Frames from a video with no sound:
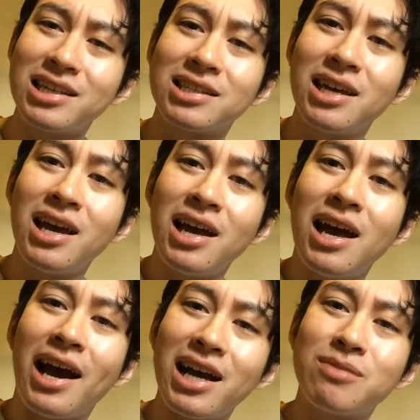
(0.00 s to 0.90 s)
I guess,
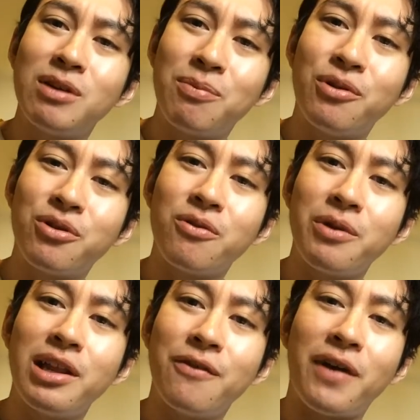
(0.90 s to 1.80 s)
I guess people
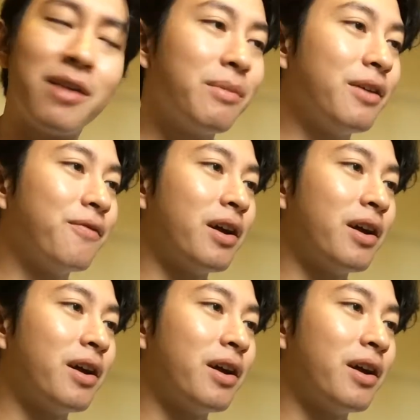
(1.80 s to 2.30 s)
don't really find me